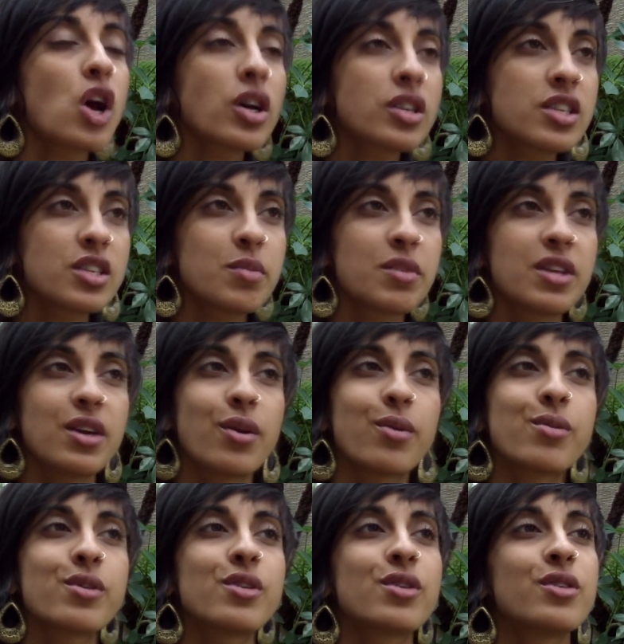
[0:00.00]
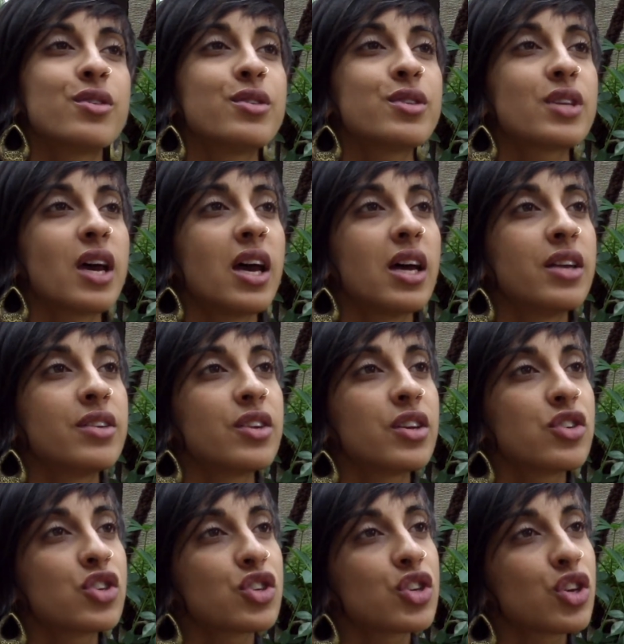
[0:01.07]
talked to some of the owners and
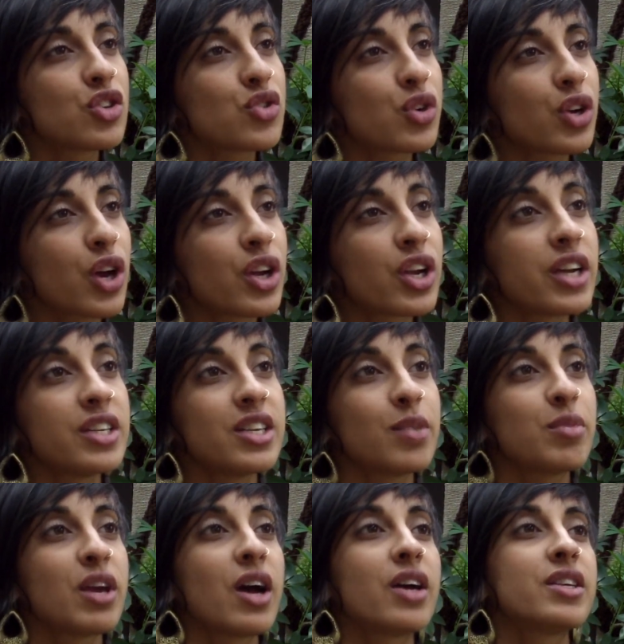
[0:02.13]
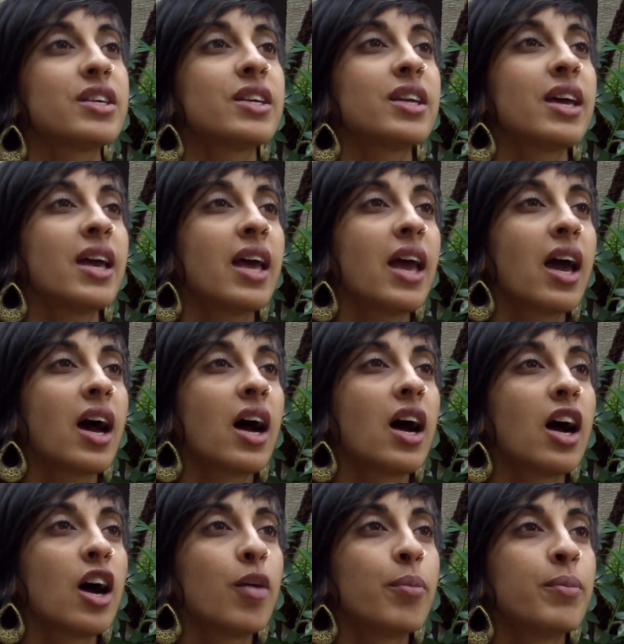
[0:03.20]
just sort of got an idea behind it.
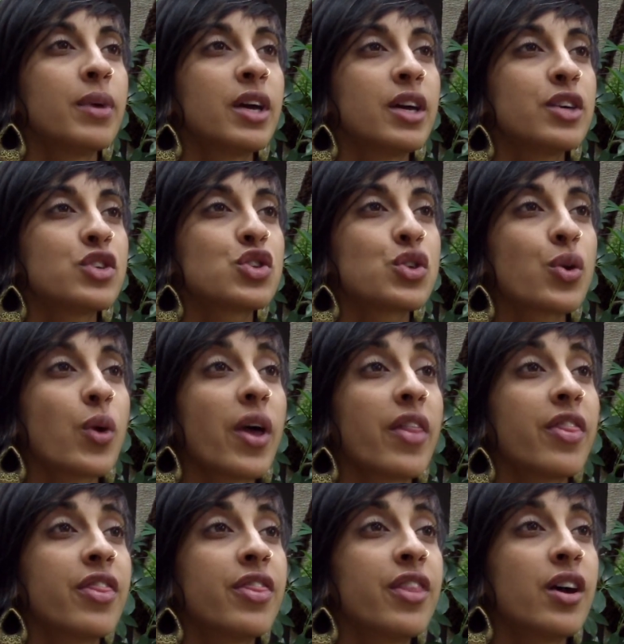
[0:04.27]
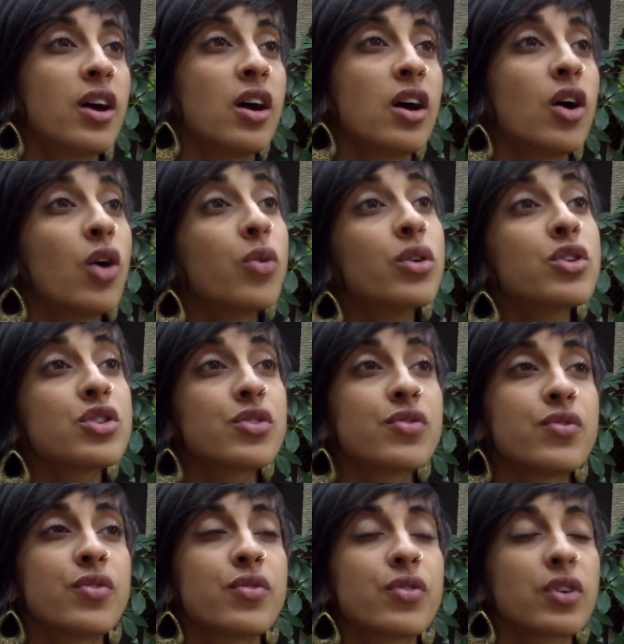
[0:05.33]
So the owners
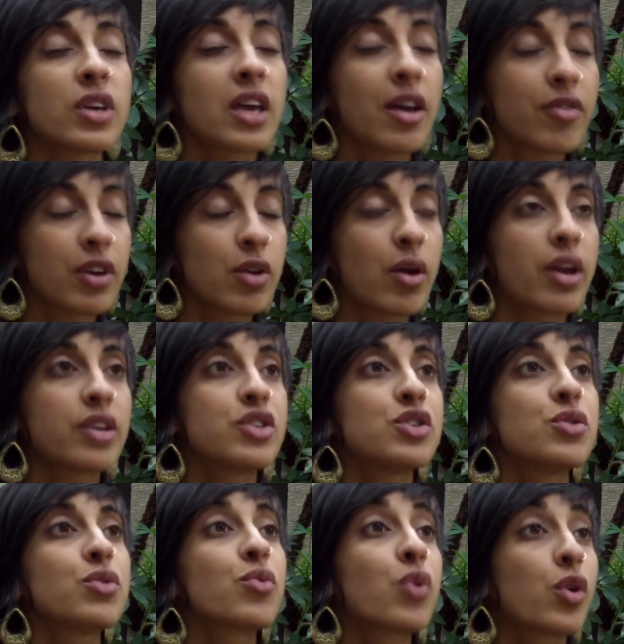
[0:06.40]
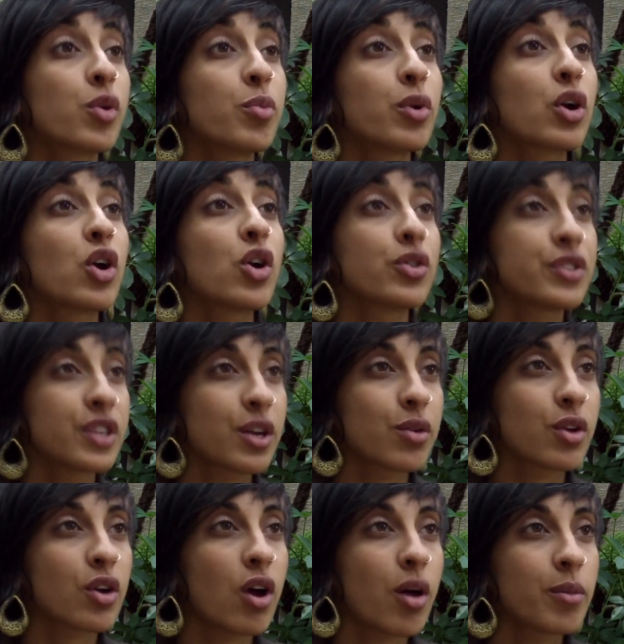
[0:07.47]
of Cafe Gratitude wrote a book called
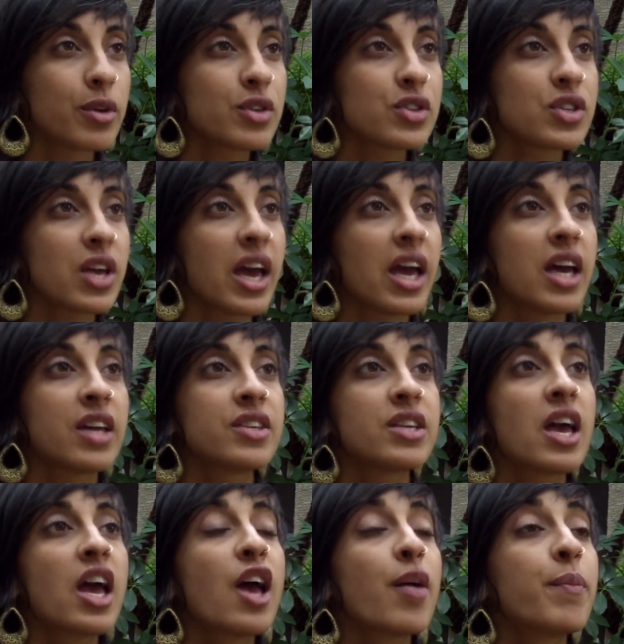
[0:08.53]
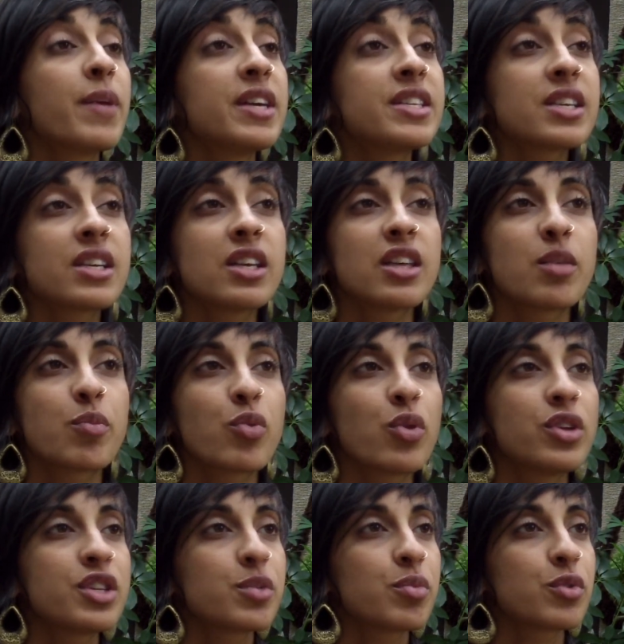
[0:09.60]
Sacred Commerce, and basically the
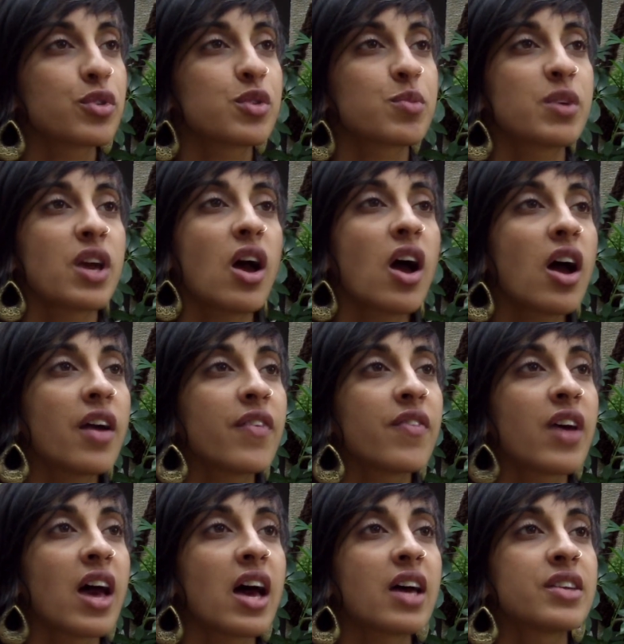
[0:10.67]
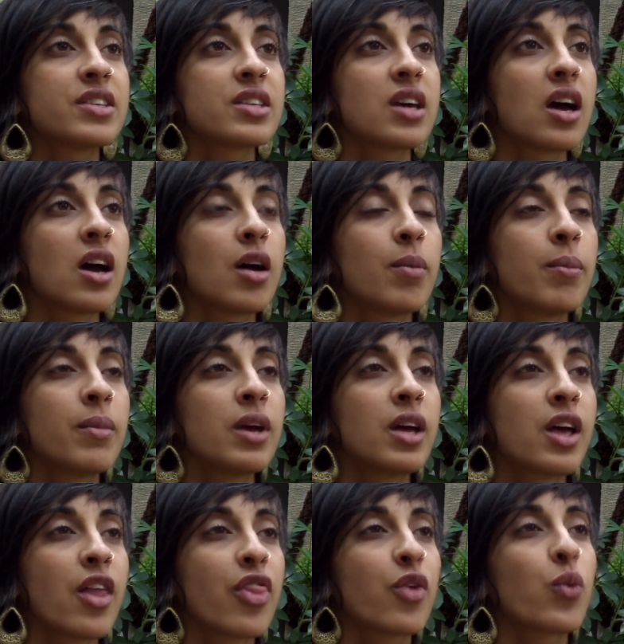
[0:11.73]
principles behind that,
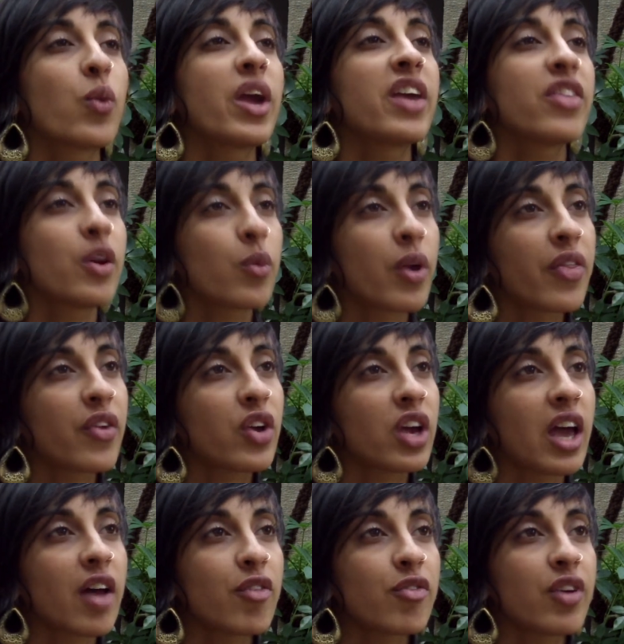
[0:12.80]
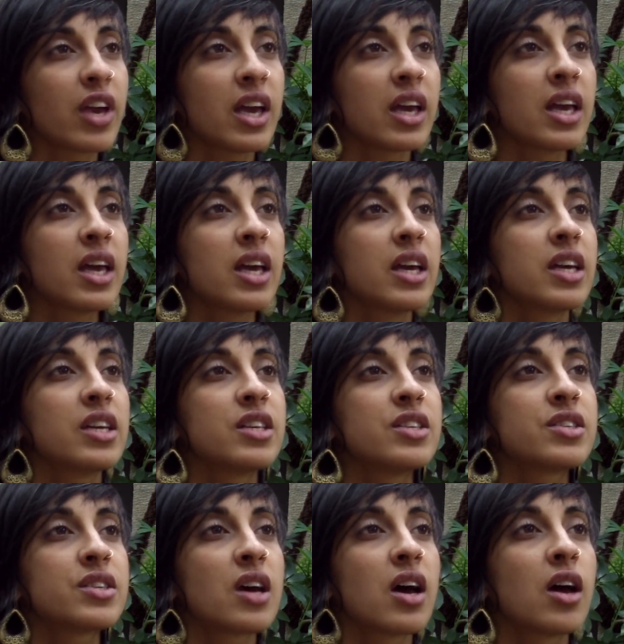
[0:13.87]
the way they run their cafe,
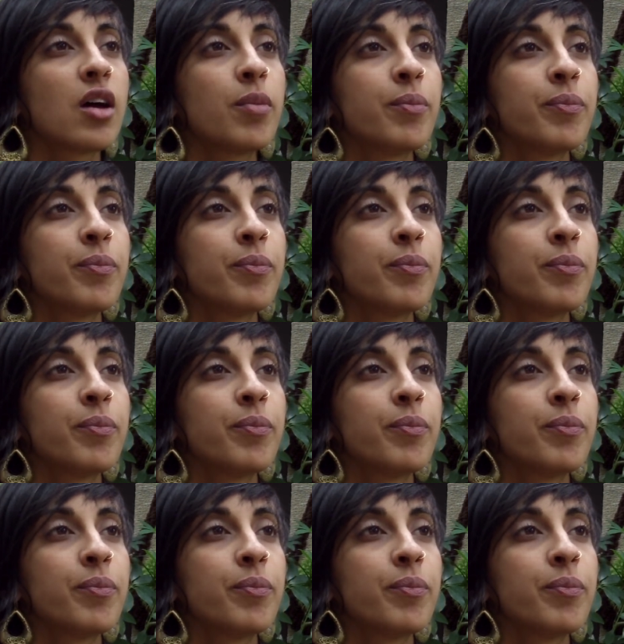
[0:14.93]
is